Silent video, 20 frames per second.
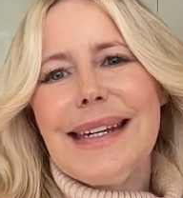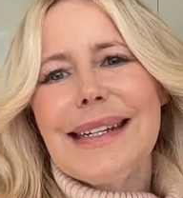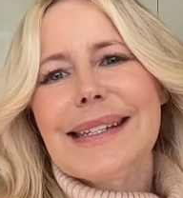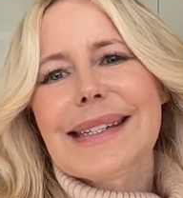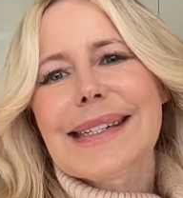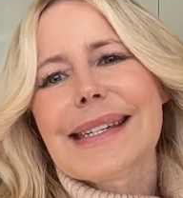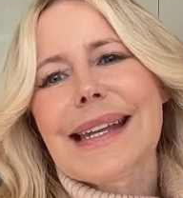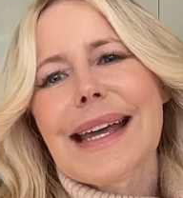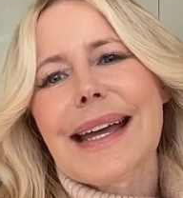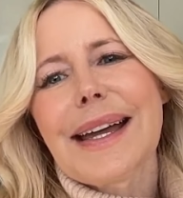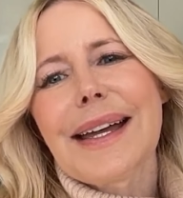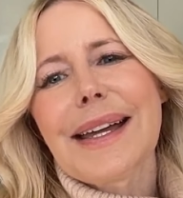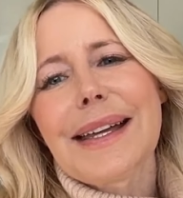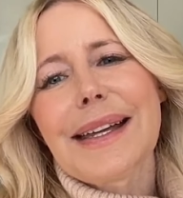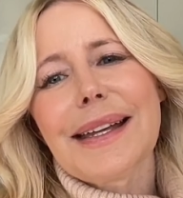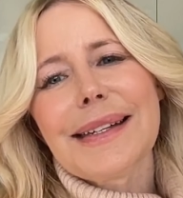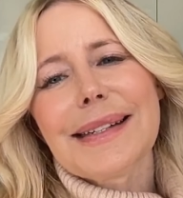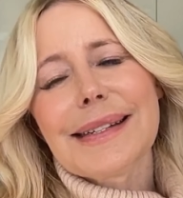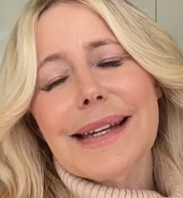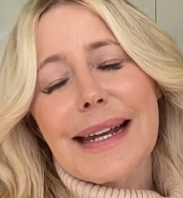it's
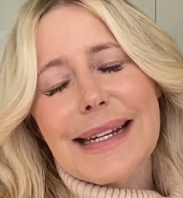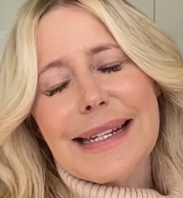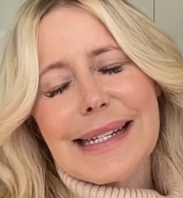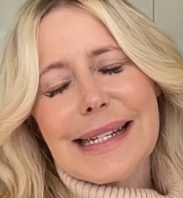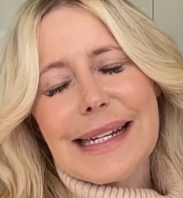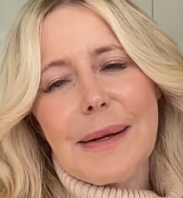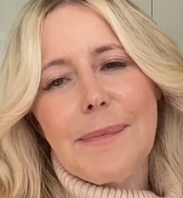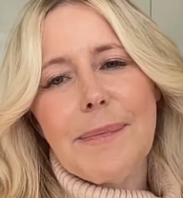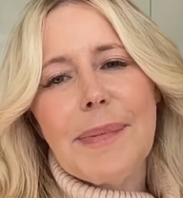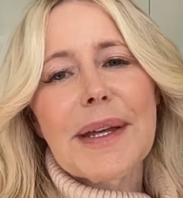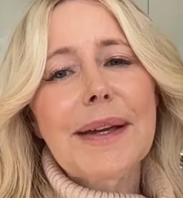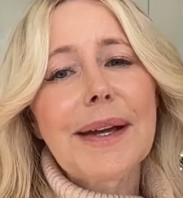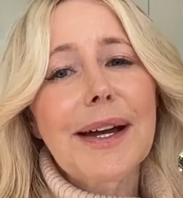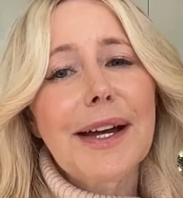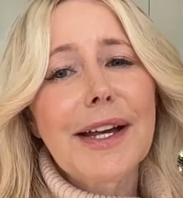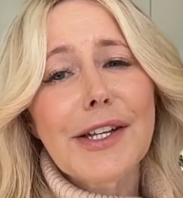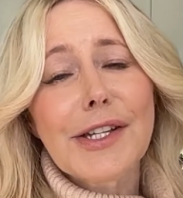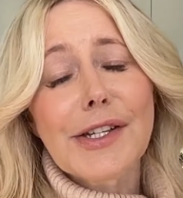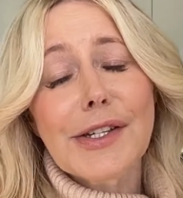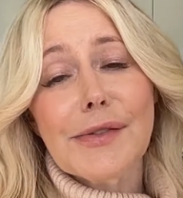uh, dicey
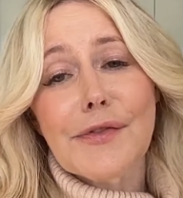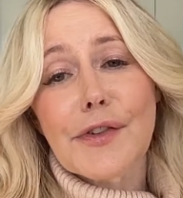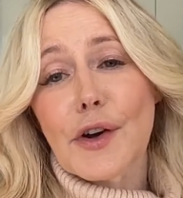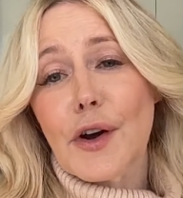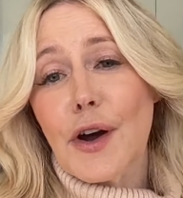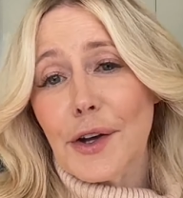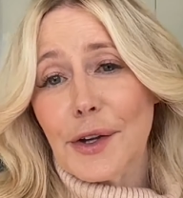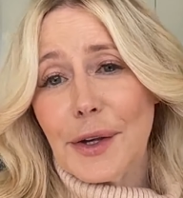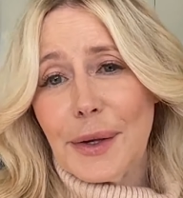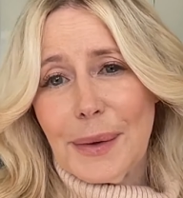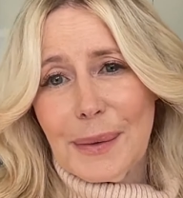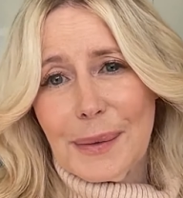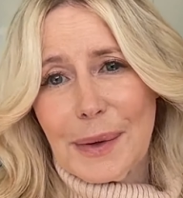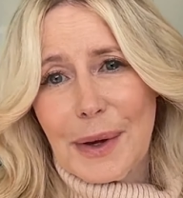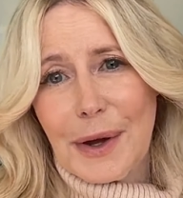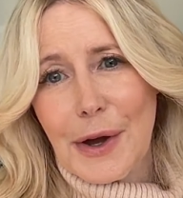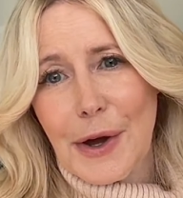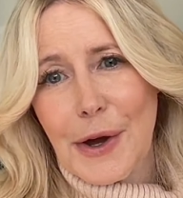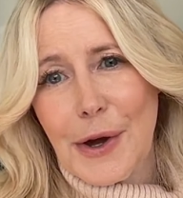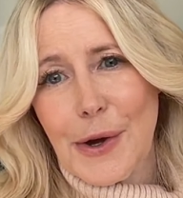because for all you
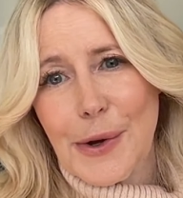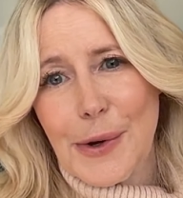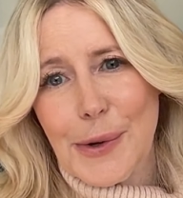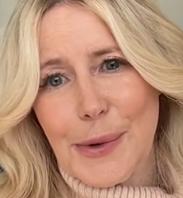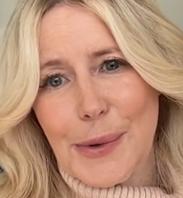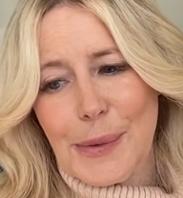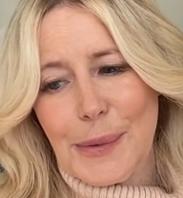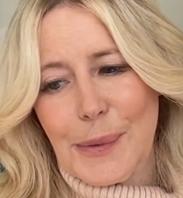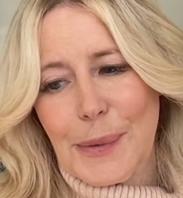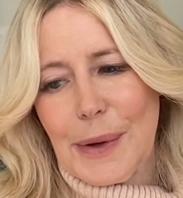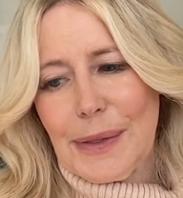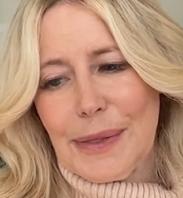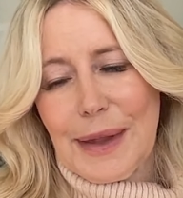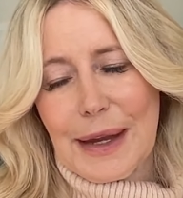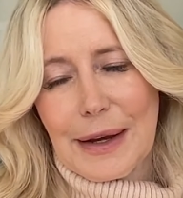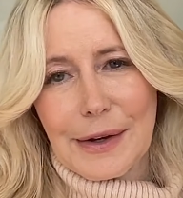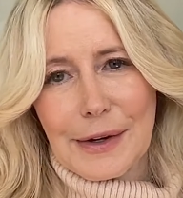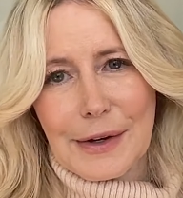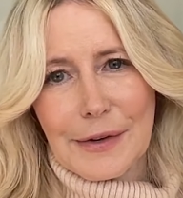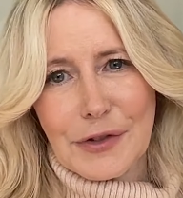know,
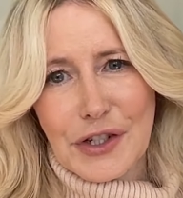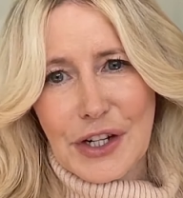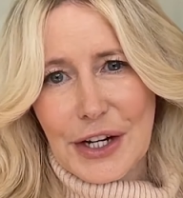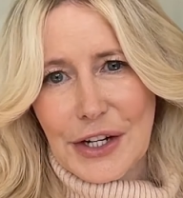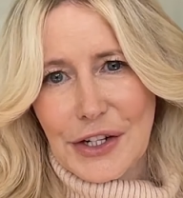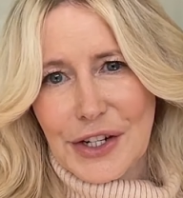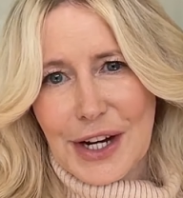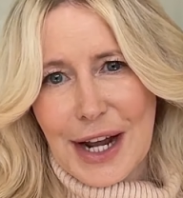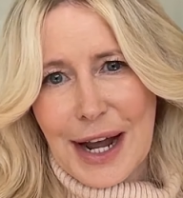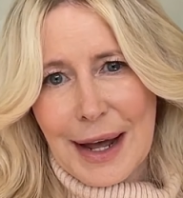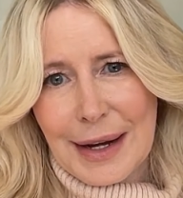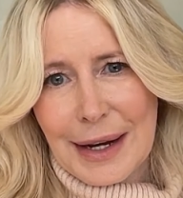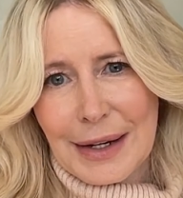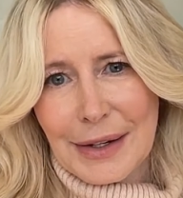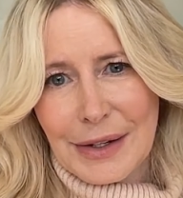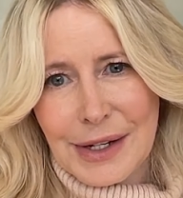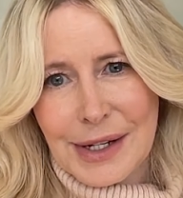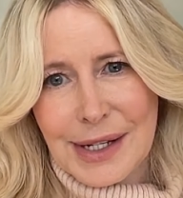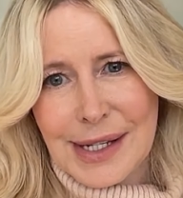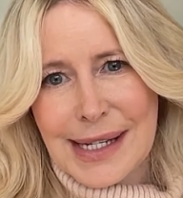they could have changed ad
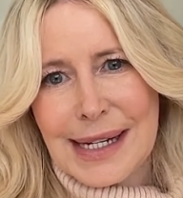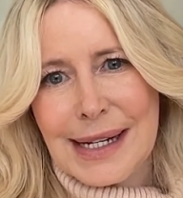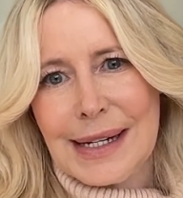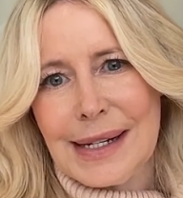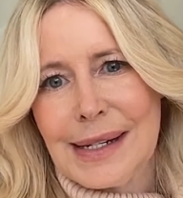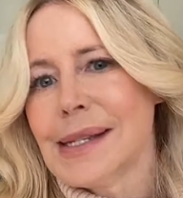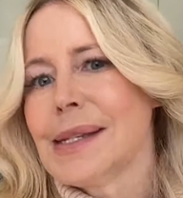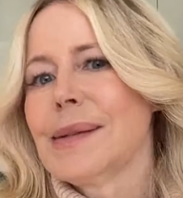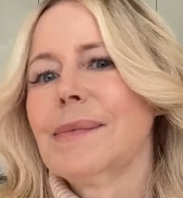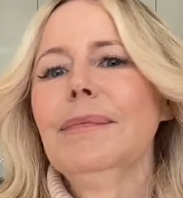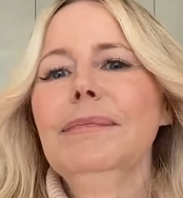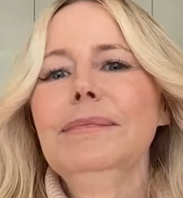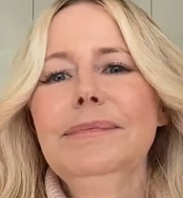agencies.